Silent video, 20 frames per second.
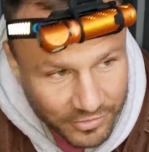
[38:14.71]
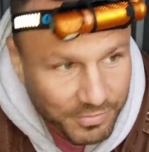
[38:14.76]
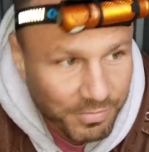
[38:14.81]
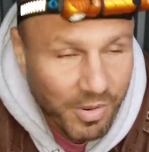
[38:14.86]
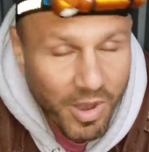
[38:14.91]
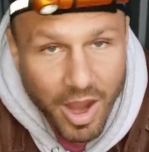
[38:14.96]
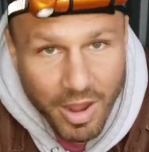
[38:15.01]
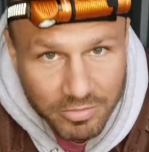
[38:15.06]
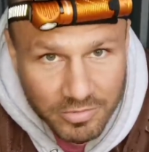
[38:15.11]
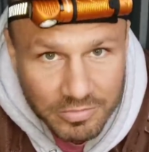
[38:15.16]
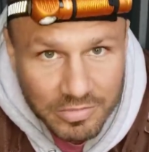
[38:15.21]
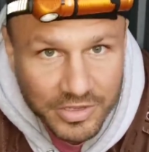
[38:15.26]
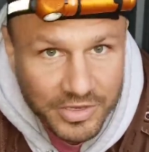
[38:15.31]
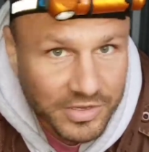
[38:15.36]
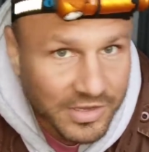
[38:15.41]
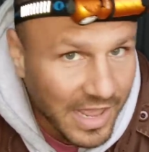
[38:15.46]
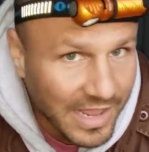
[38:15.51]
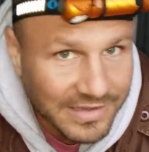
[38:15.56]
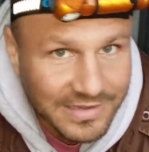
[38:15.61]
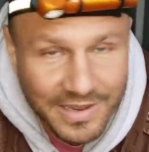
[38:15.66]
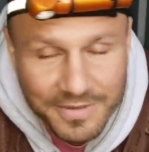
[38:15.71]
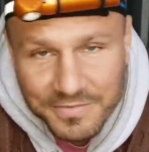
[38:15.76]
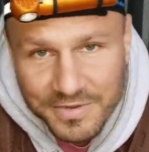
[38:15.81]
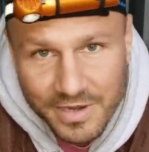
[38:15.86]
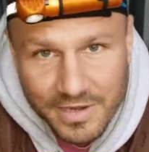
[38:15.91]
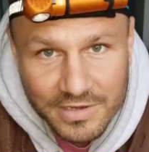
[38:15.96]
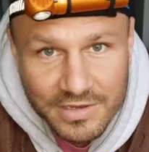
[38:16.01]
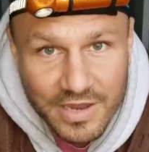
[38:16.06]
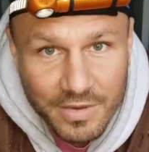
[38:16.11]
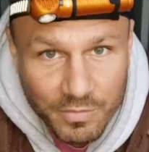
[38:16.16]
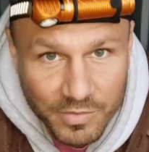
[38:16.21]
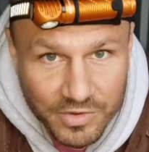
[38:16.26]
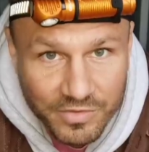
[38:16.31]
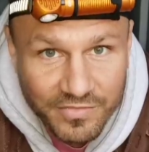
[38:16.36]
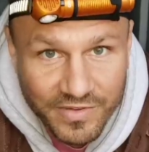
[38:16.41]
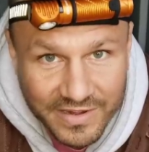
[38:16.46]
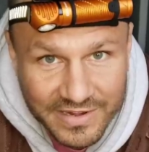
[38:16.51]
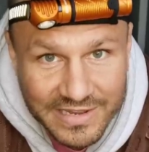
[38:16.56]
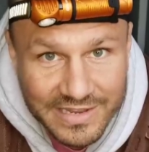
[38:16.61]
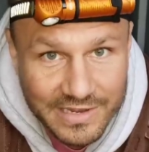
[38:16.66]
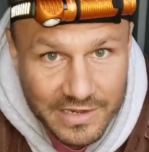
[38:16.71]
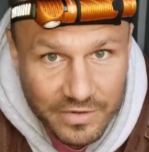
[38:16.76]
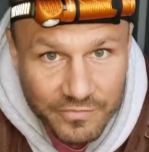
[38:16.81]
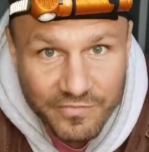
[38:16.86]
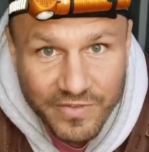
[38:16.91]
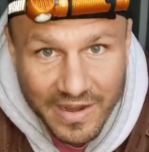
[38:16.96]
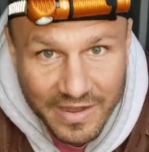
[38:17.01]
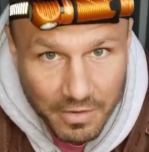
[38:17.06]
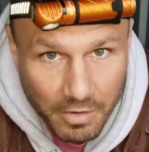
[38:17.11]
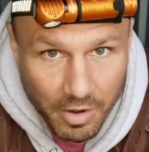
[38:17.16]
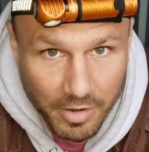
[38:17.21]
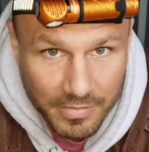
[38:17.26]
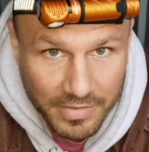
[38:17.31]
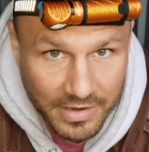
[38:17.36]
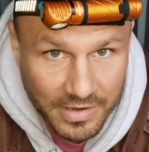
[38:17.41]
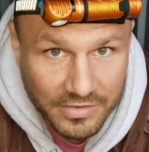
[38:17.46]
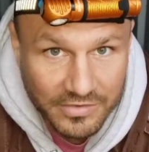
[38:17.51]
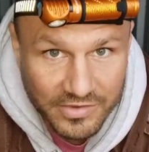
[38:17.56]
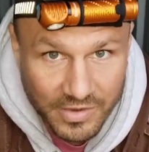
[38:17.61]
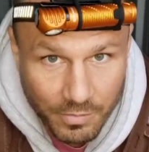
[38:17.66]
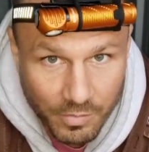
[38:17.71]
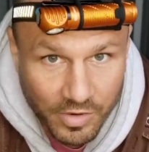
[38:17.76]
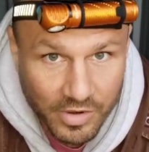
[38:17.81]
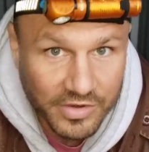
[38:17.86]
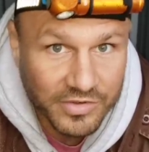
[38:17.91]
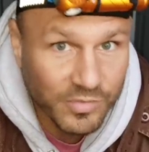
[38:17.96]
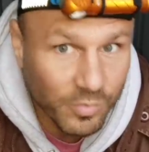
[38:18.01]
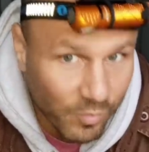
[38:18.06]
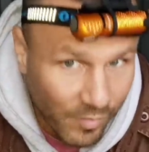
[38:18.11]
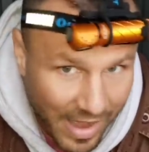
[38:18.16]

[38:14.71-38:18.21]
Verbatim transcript: So it's probably, nine times out of ten, when you find a hidden firearm it's somewhere,